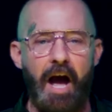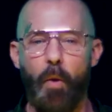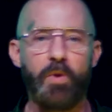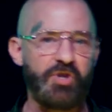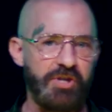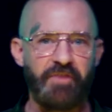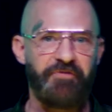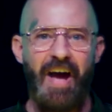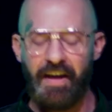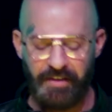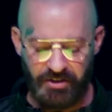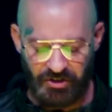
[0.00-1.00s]
I want you to
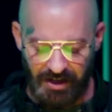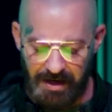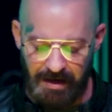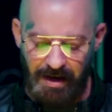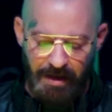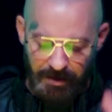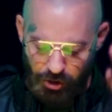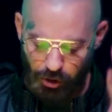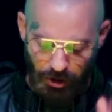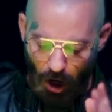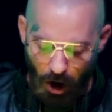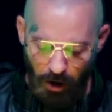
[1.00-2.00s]
finally see that you're
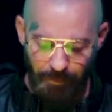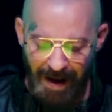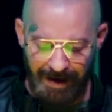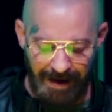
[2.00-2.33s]
called by